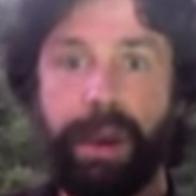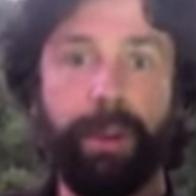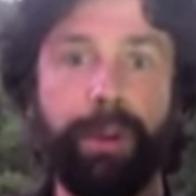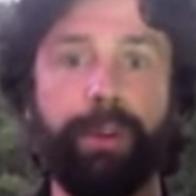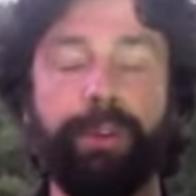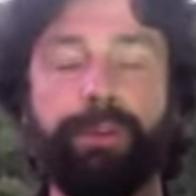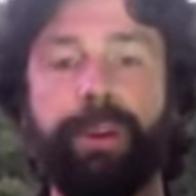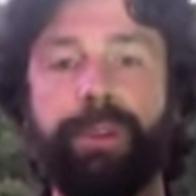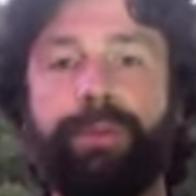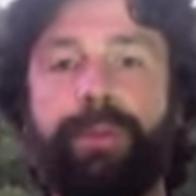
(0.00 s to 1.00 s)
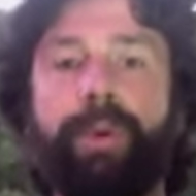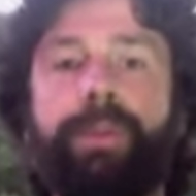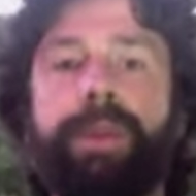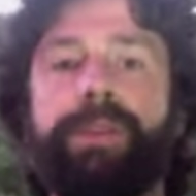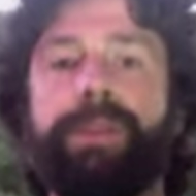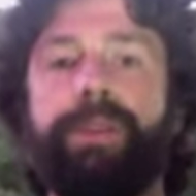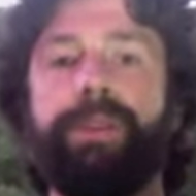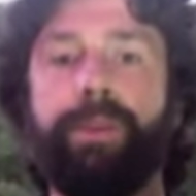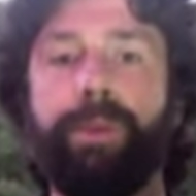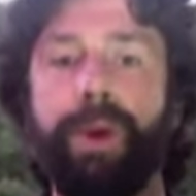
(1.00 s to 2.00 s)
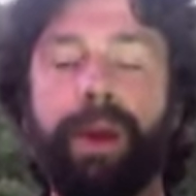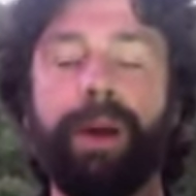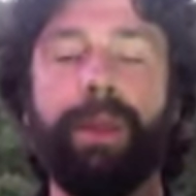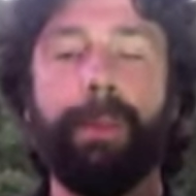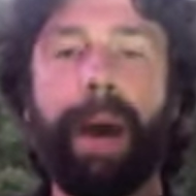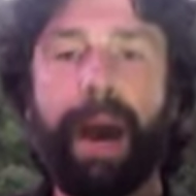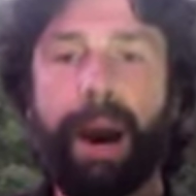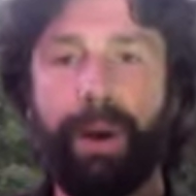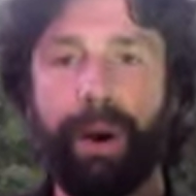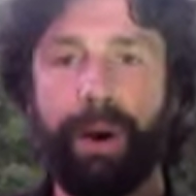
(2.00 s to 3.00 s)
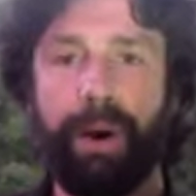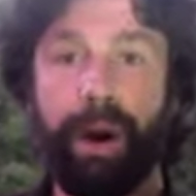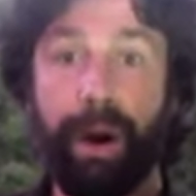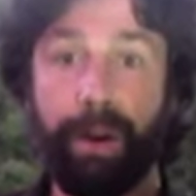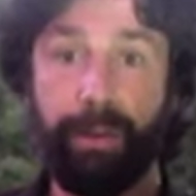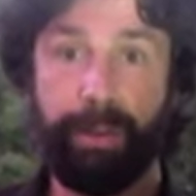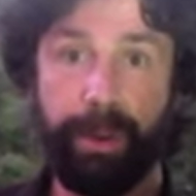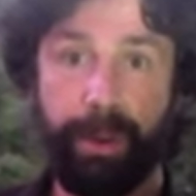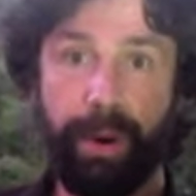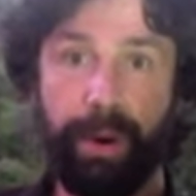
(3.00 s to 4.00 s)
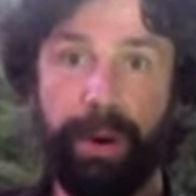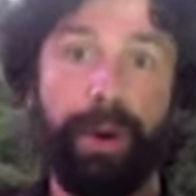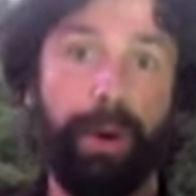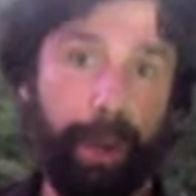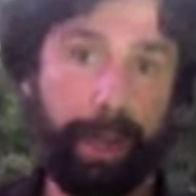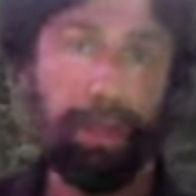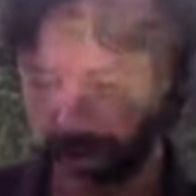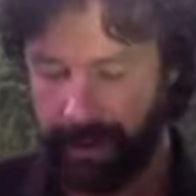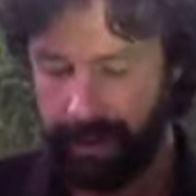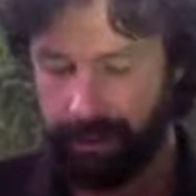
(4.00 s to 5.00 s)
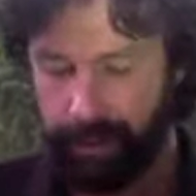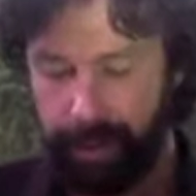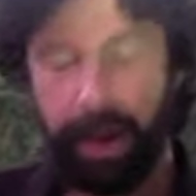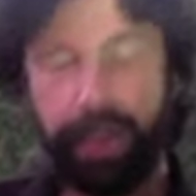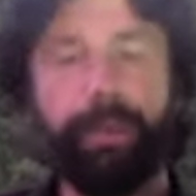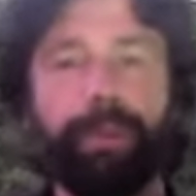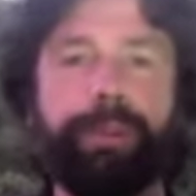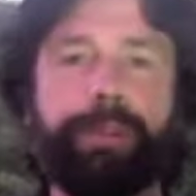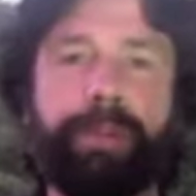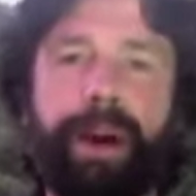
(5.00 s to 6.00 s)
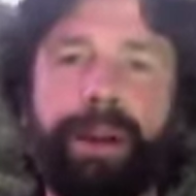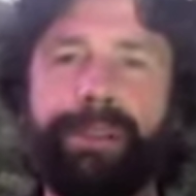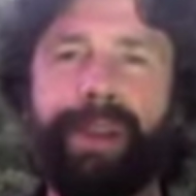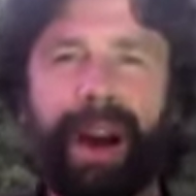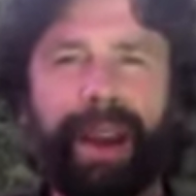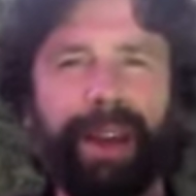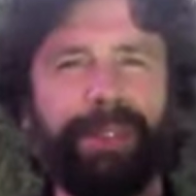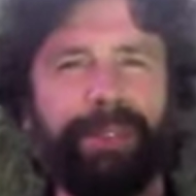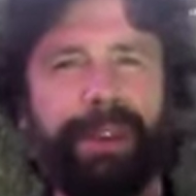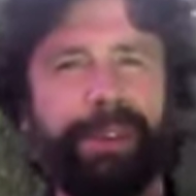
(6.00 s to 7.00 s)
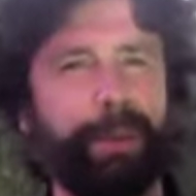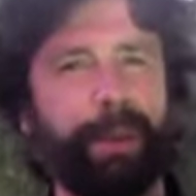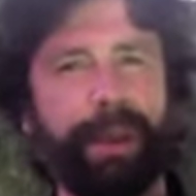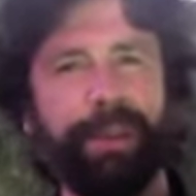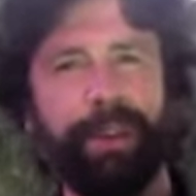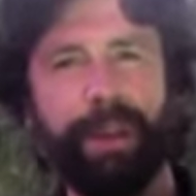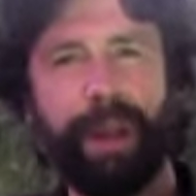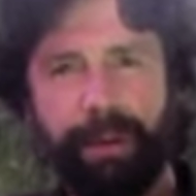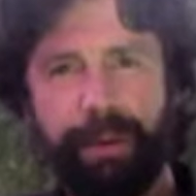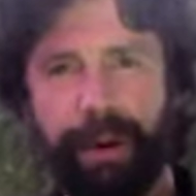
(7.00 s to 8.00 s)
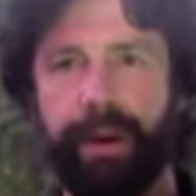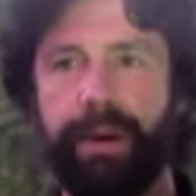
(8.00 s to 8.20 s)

We learn to transform these into the power of pure awakening. So Bhairava responds not as a teacher, but as a lover.